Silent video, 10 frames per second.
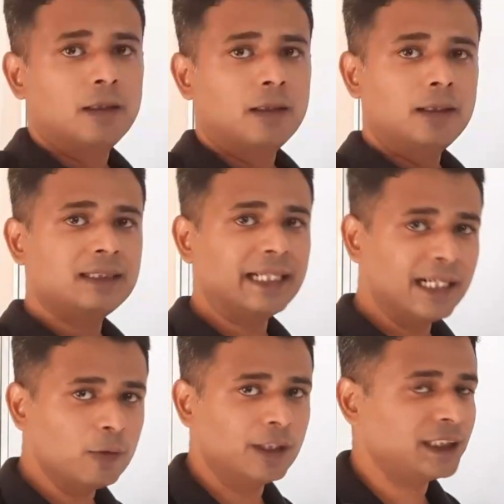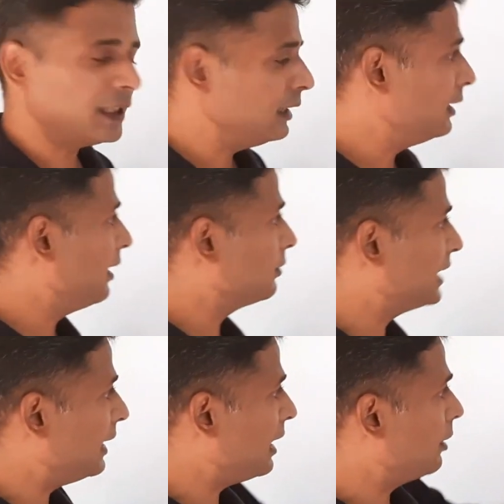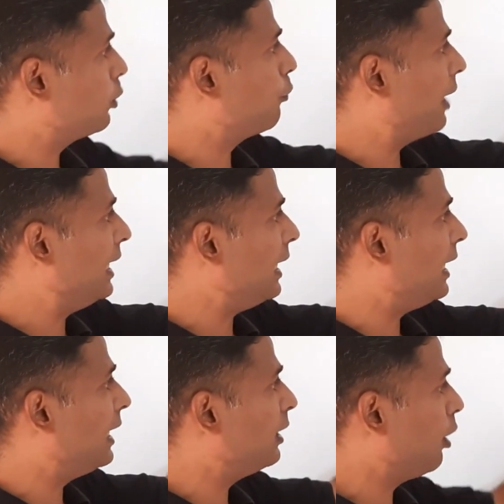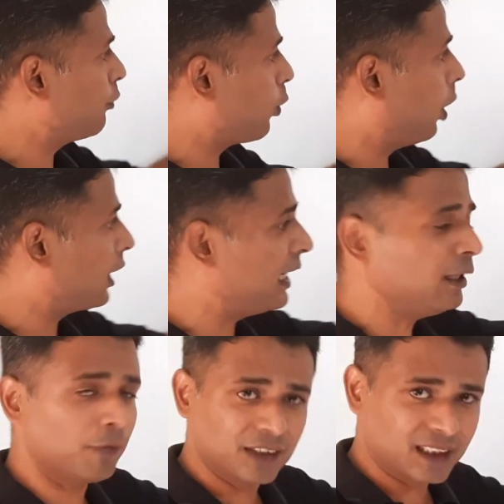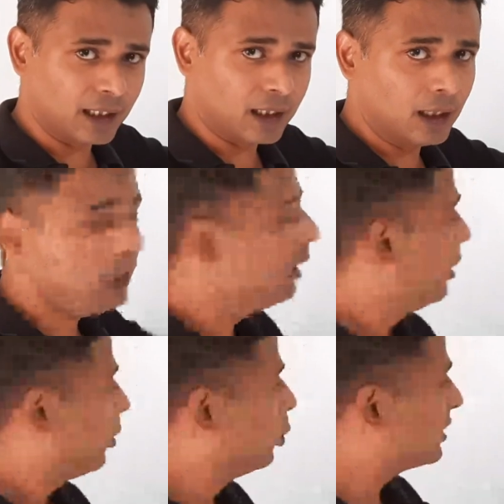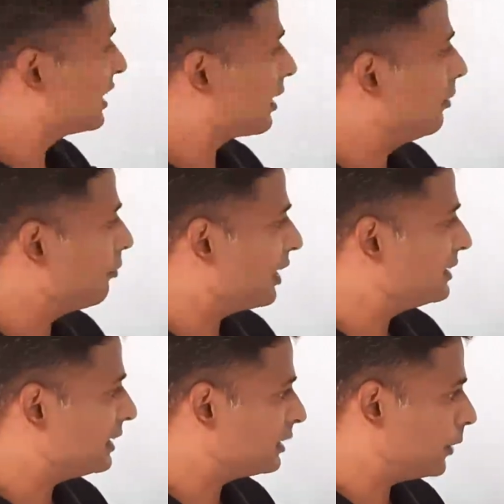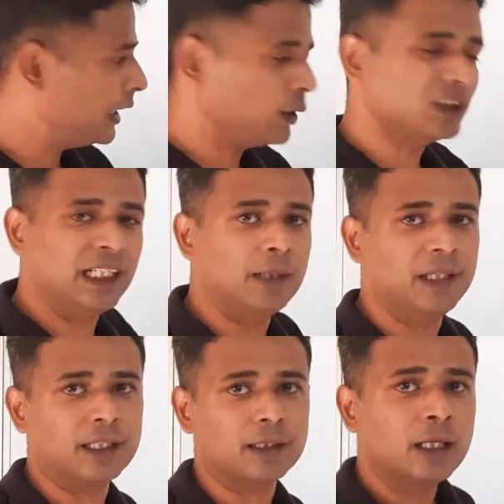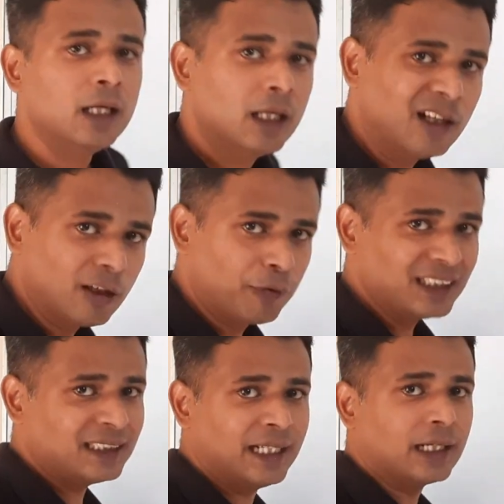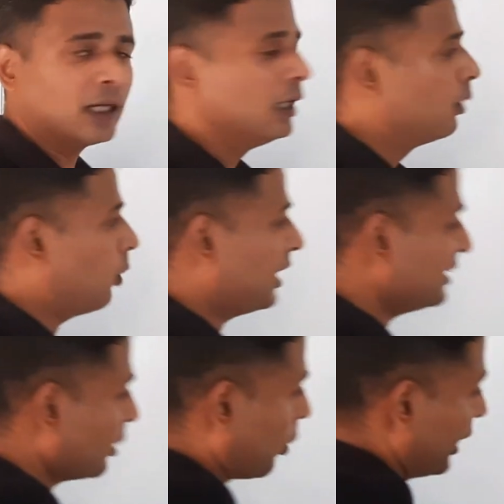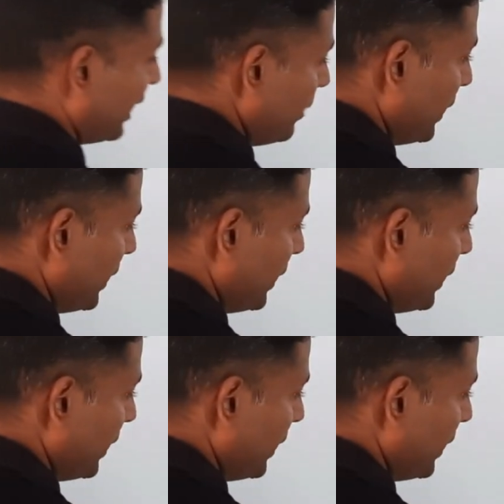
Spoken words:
The second question, they have said to find area of quadrant of a circle whose circumference is 22 centimeter. Now the first thing, what does a quadrant